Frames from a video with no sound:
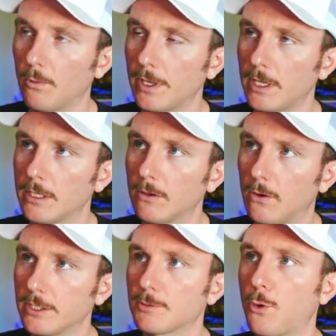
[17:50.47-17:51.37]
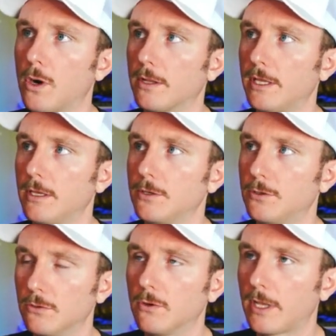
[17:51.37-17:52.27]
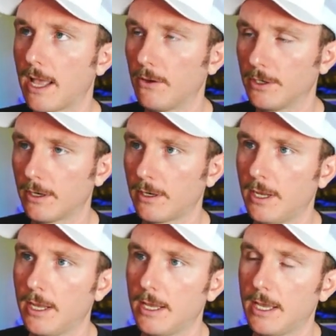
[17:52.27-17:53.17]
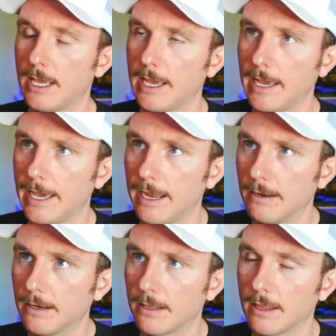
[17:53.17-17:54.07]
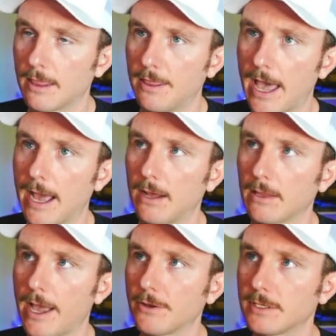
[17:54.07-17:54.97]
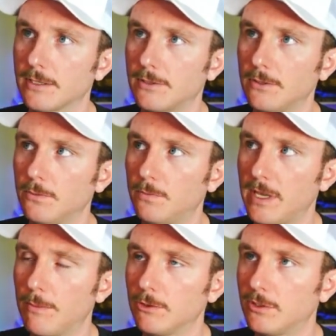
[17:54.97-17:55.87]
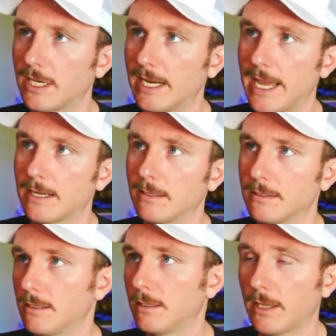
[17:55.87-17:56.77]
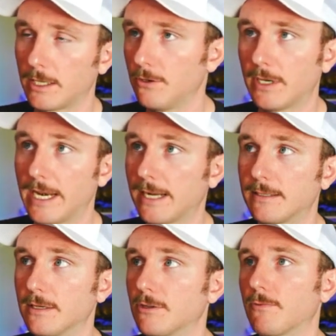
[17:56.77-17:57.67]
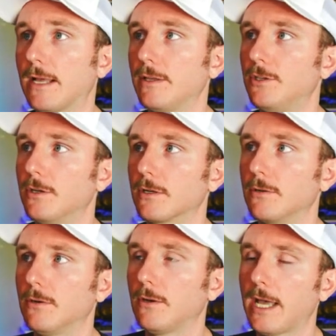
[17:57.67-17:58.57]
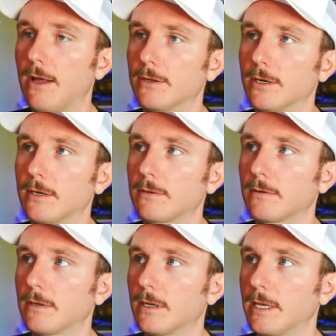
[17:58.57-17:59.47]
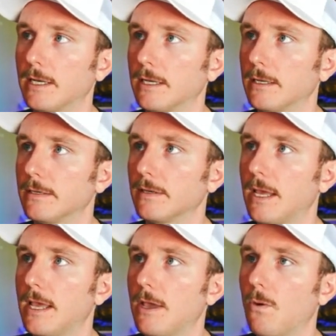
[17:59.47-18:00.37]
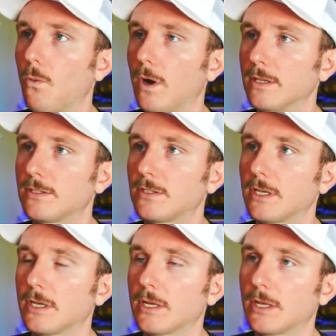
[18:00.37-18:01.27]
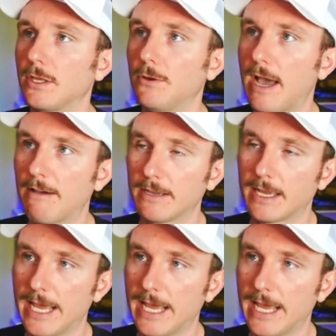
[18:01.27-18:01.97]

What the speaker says: we only support the Google Calendar, and that allows it to be able to connect, like you connect it directly to your Google Calendar. And once you have it